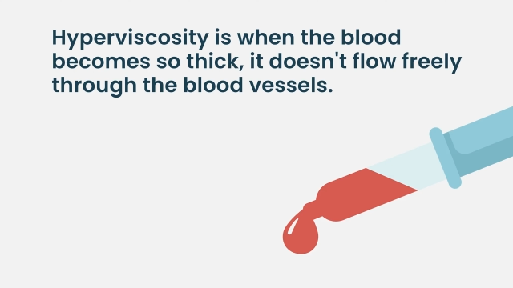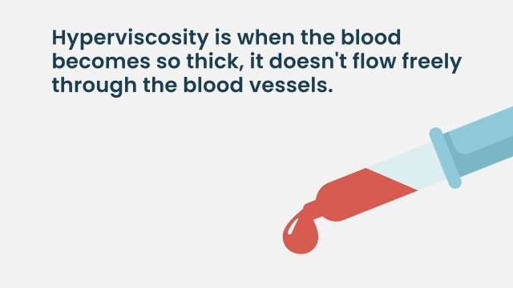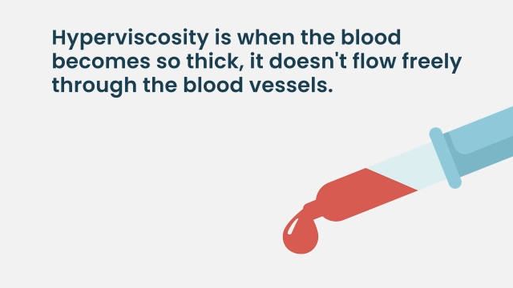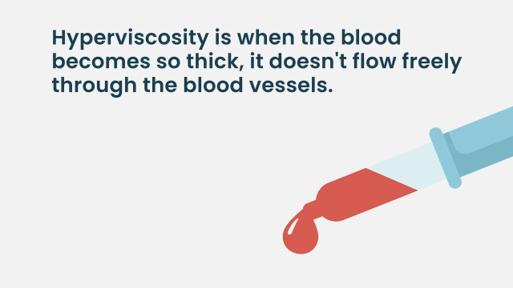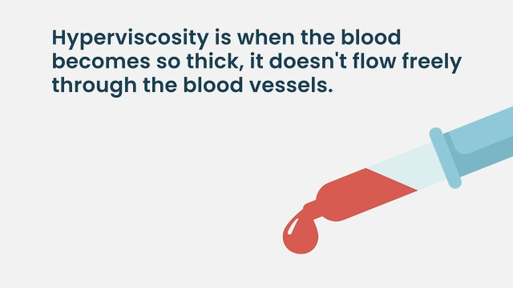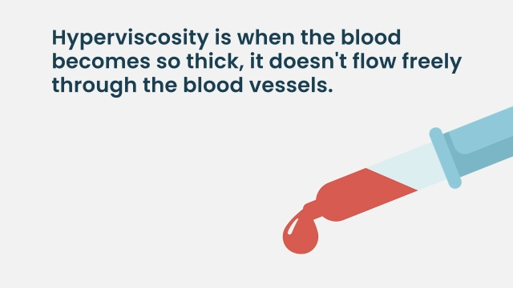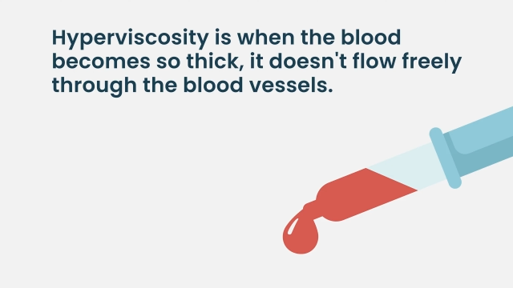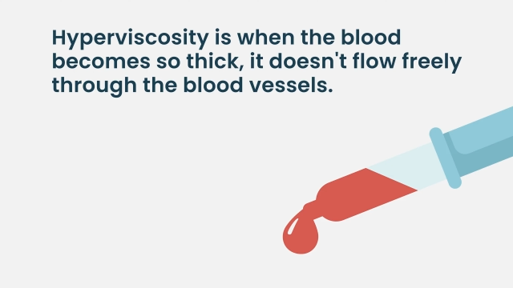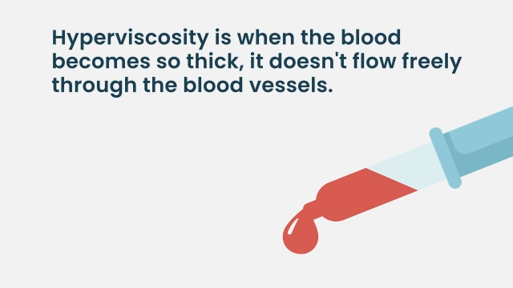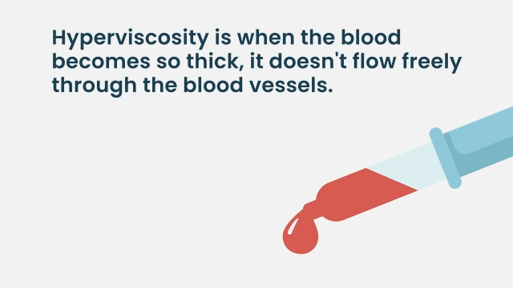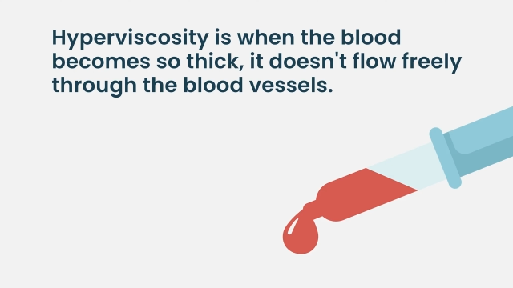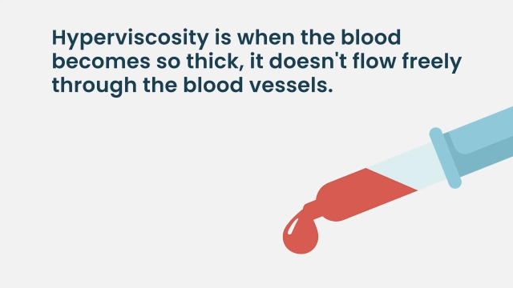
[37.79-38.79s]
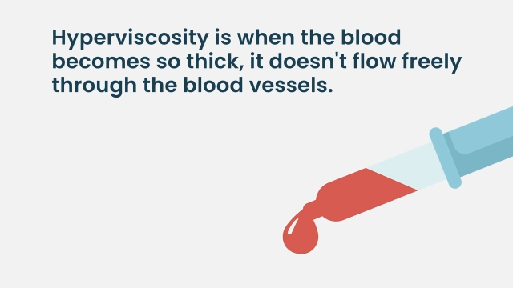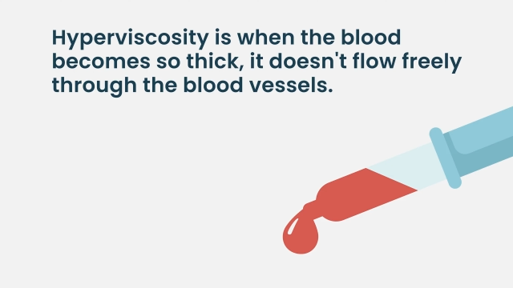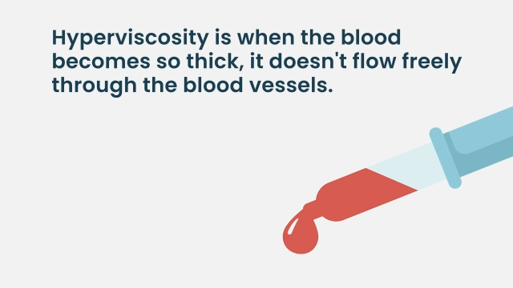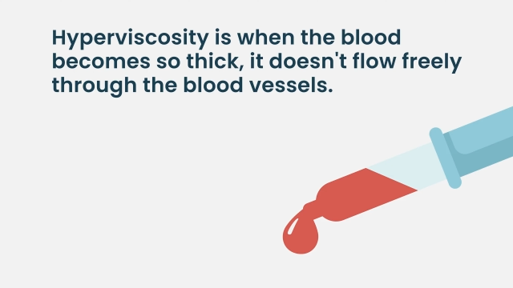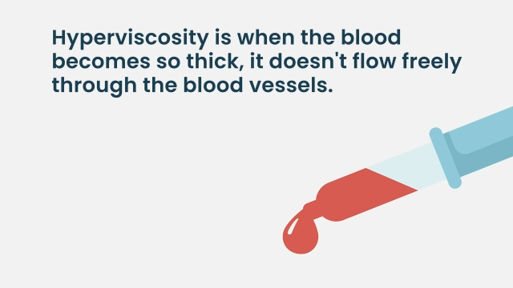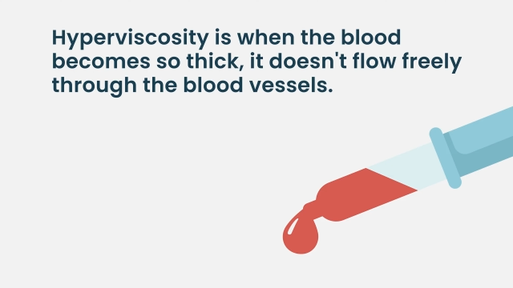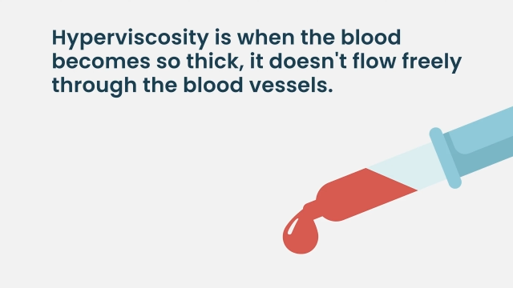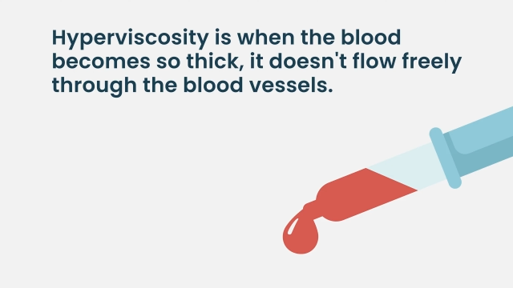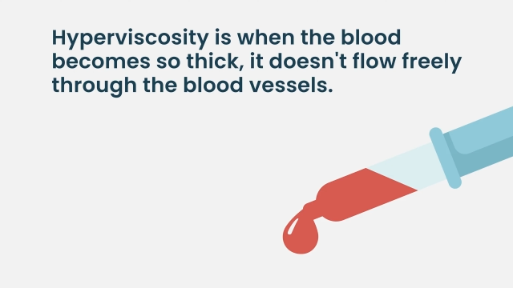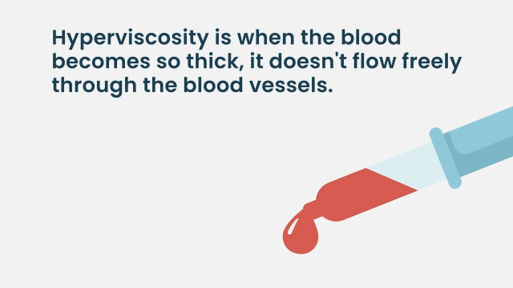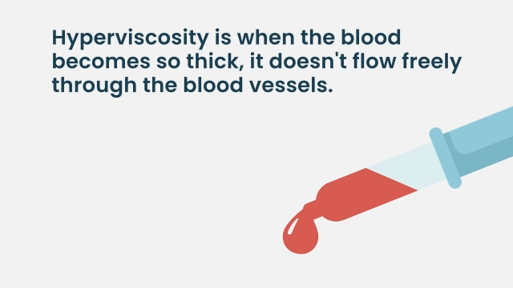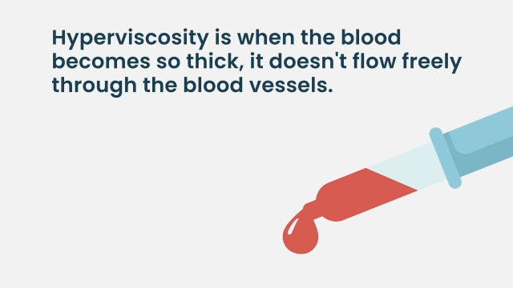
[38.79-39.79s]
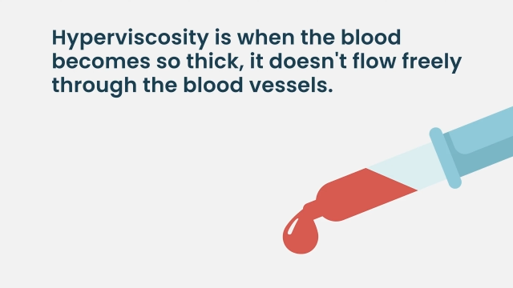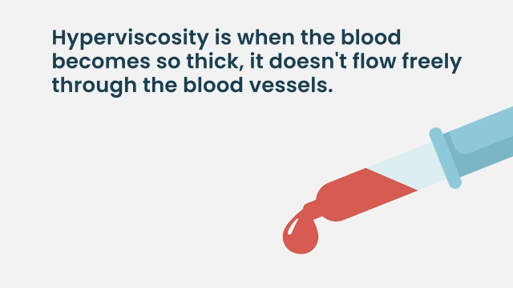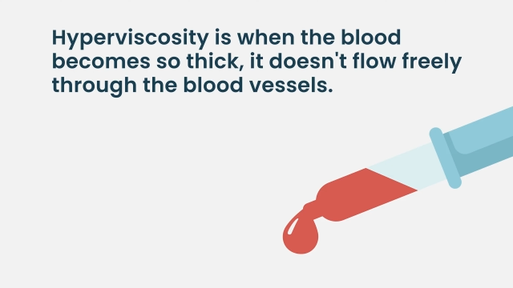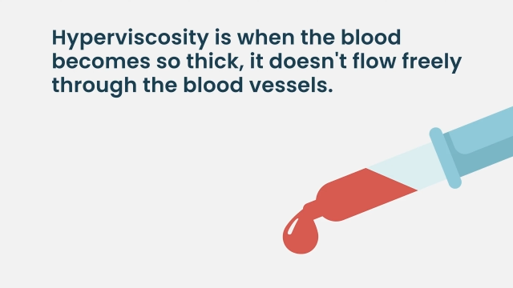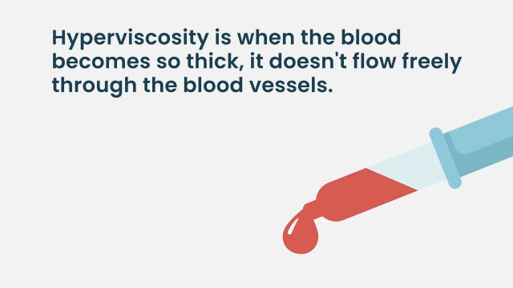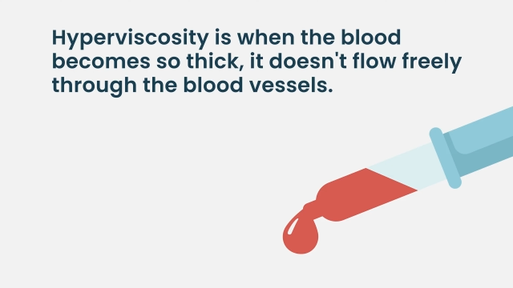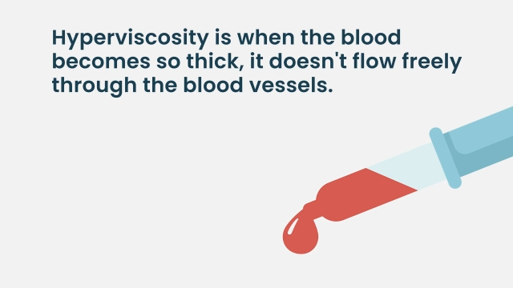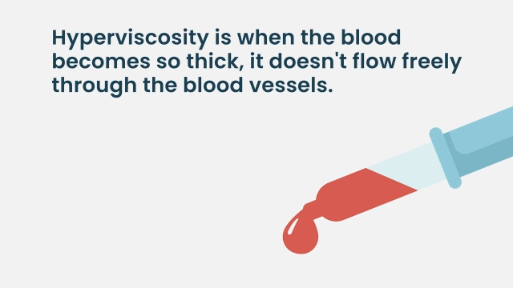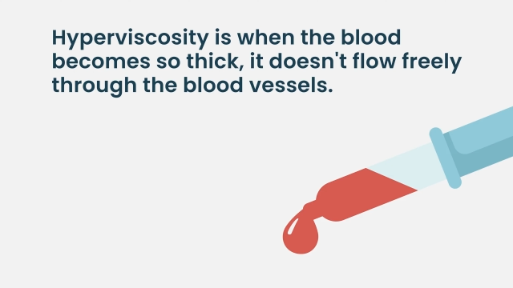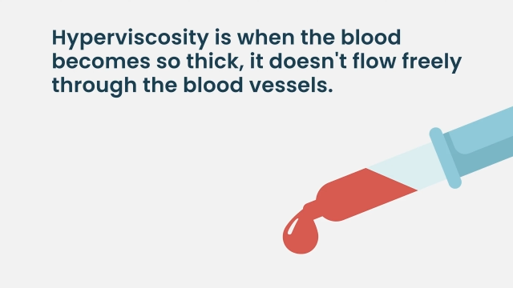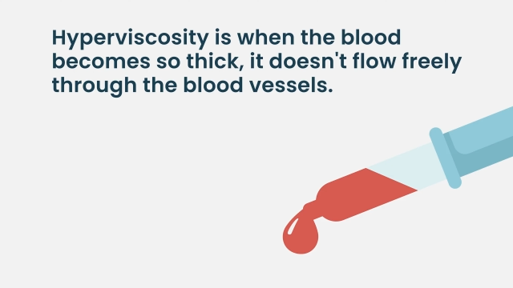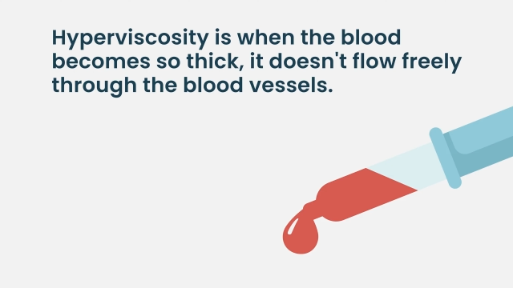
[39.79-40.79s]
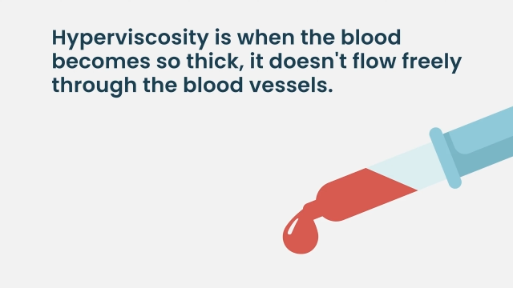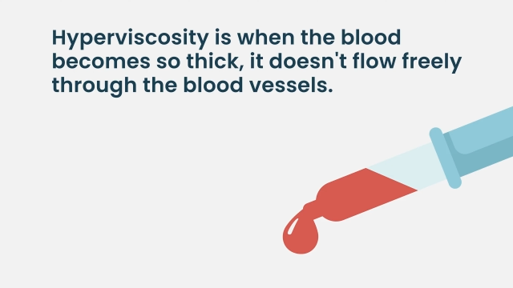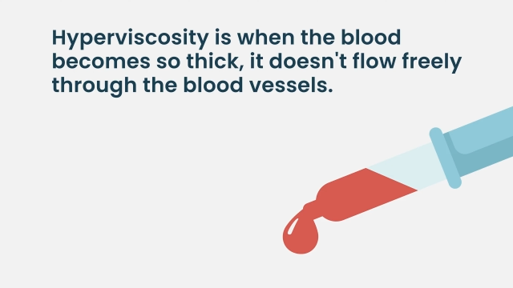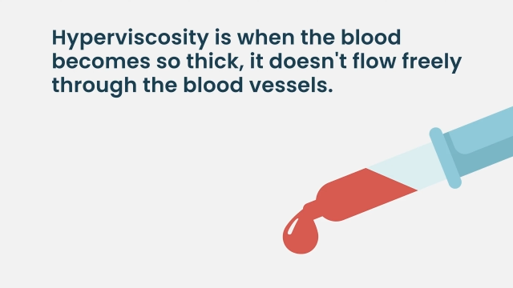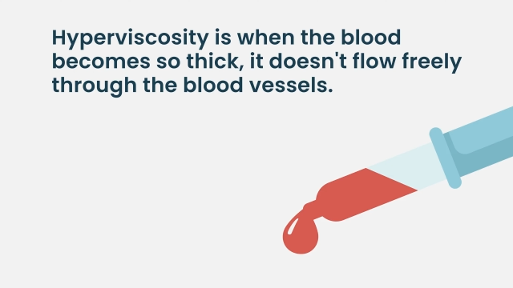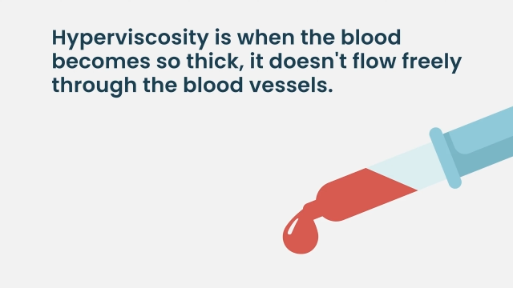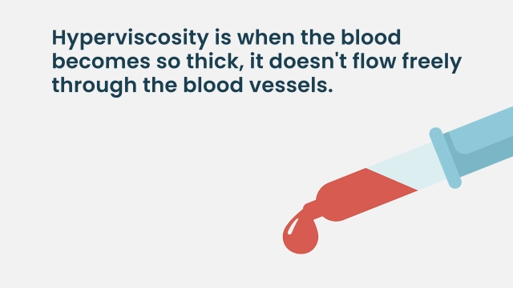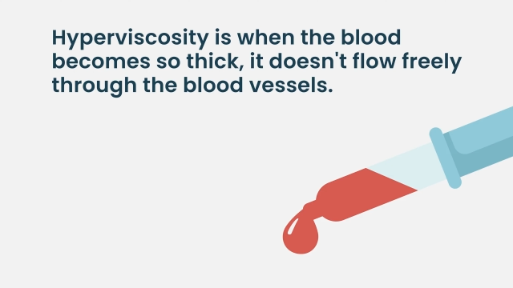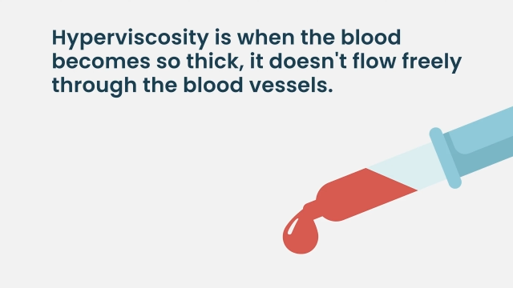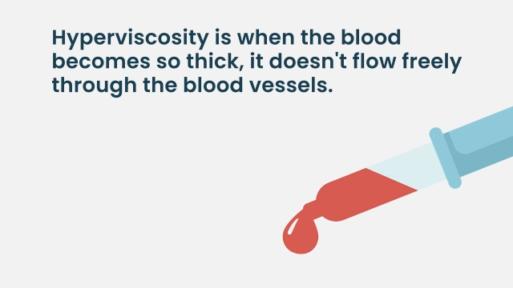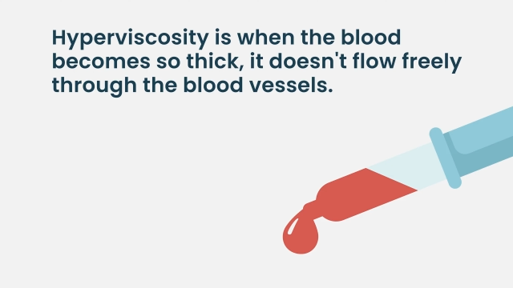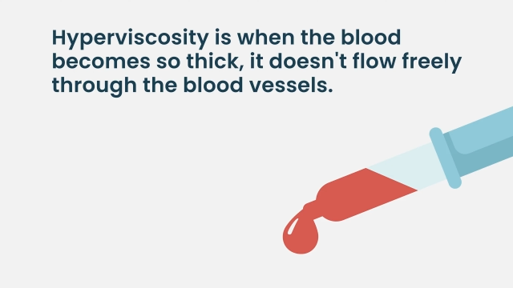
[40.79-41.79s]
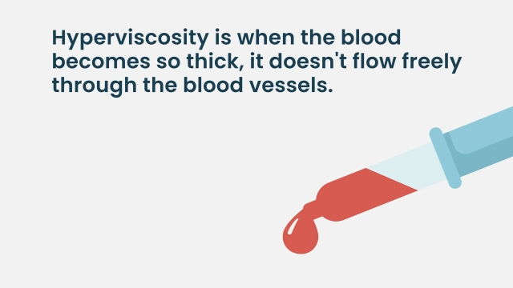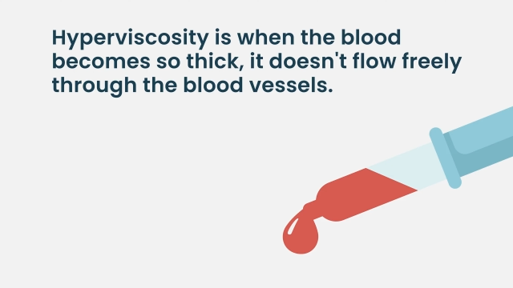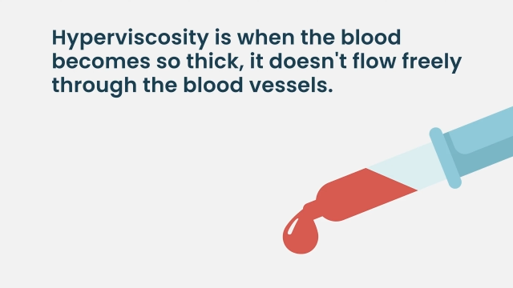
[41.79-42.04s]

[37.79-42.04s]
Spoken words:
[unreadable: no face in view]